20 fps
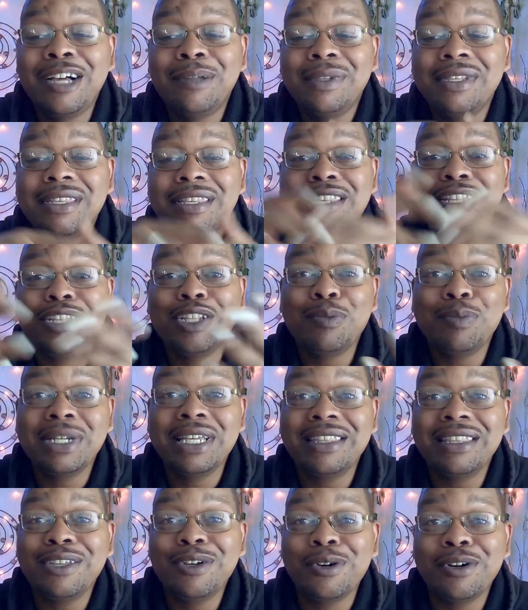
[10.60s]
This is
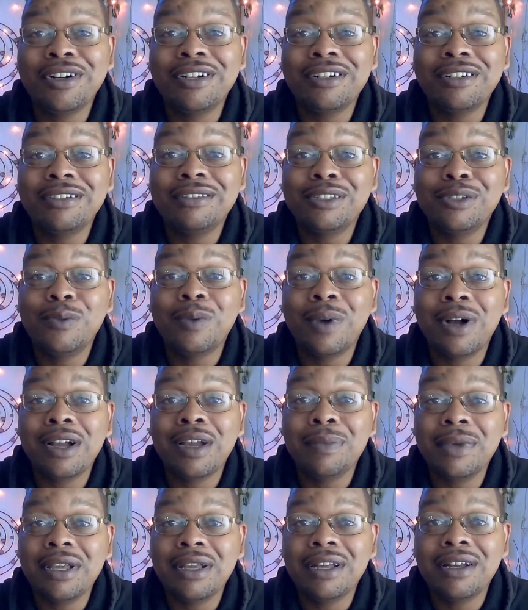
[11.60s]
Illuminate the Oracle, so
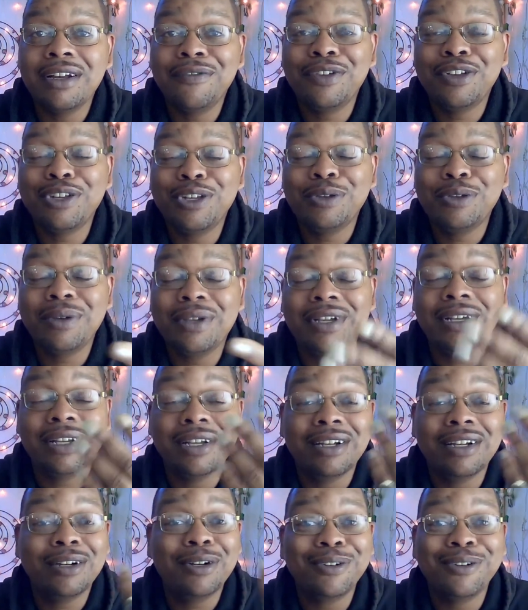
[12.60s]
welcome here. If you're new
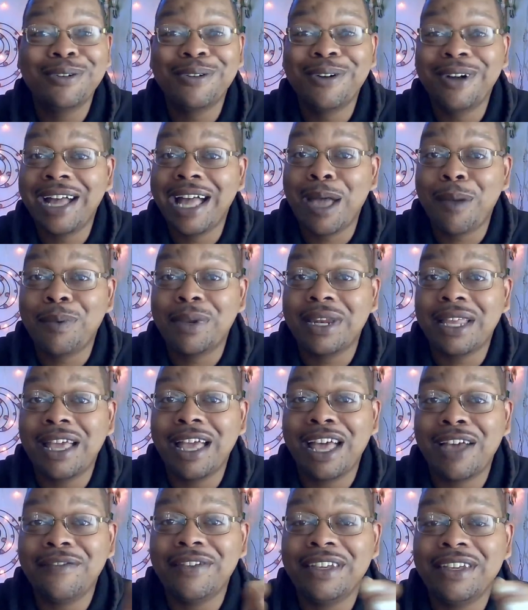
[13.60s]
here, happy to
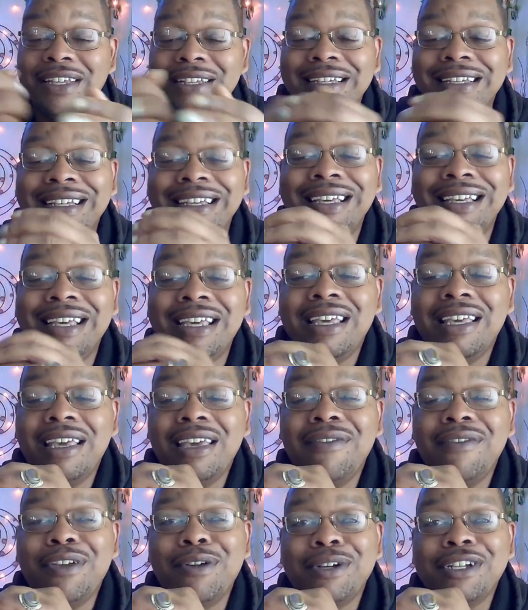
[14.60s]
have you.
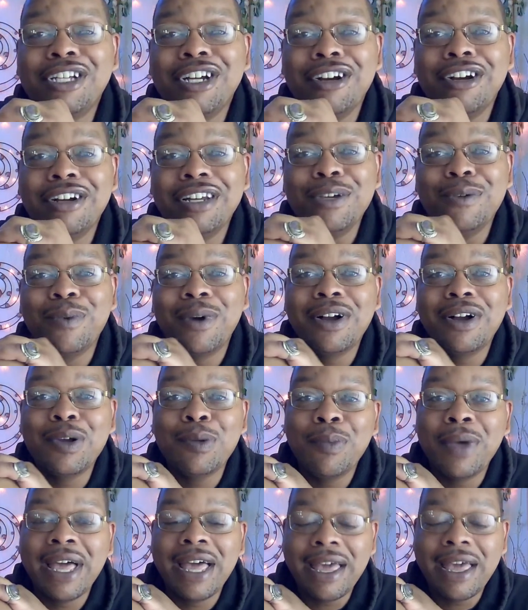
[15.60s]
If you're returning,
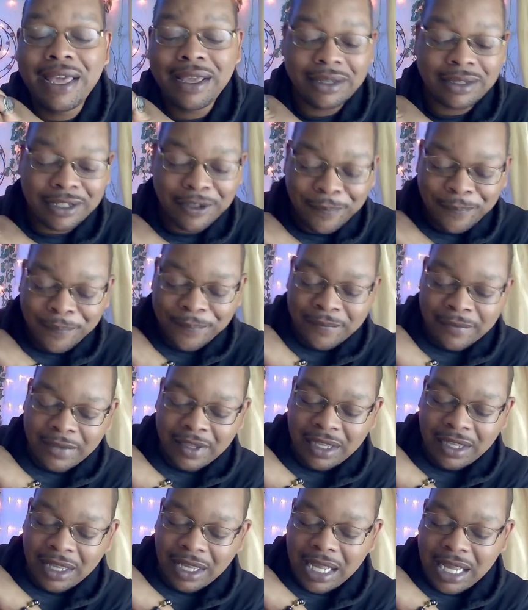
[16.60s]
welcome back.
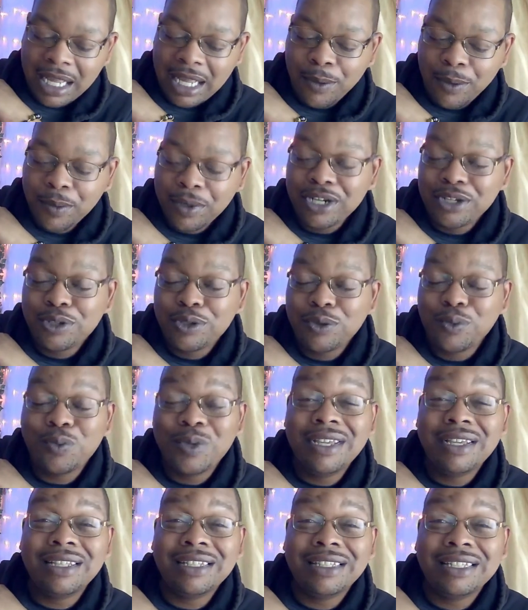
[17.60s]
We're gonna do the
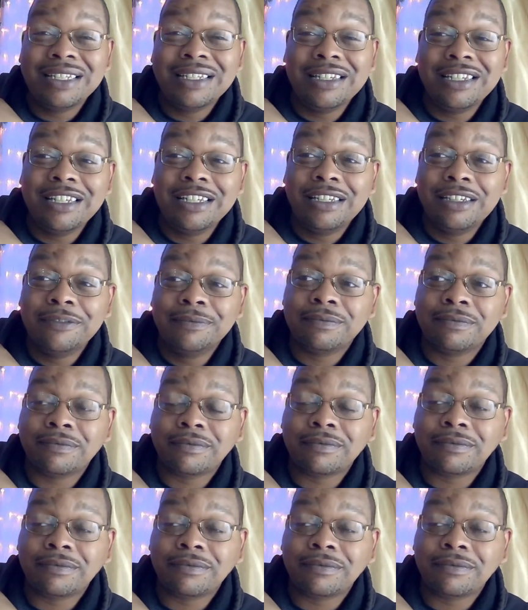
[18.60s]
weekly